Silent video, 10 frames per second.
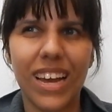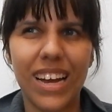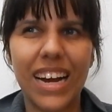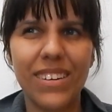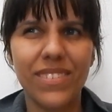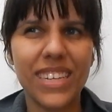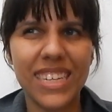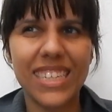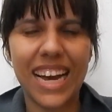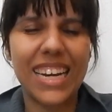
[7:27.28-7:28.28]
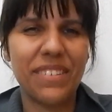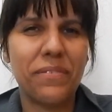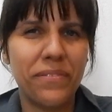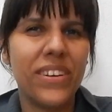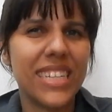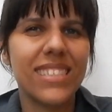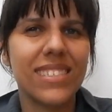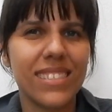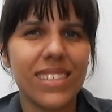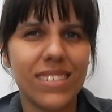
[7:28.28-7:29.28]
I don't think it kind of
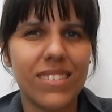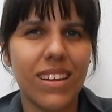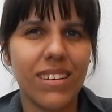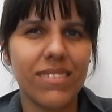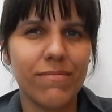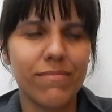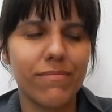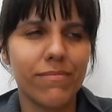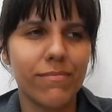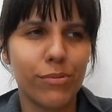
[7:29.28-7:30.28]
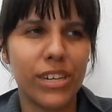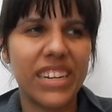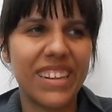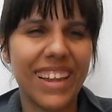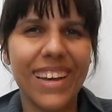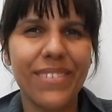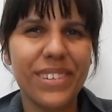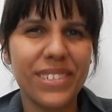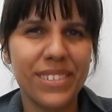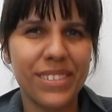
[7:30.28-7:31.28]
fits. It's not a pretty
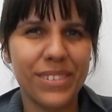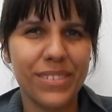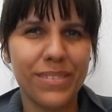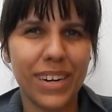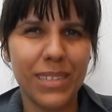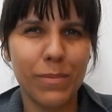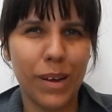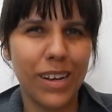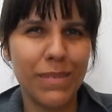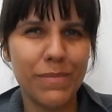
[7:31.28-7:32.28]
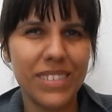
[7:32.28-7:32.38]
language to write poems.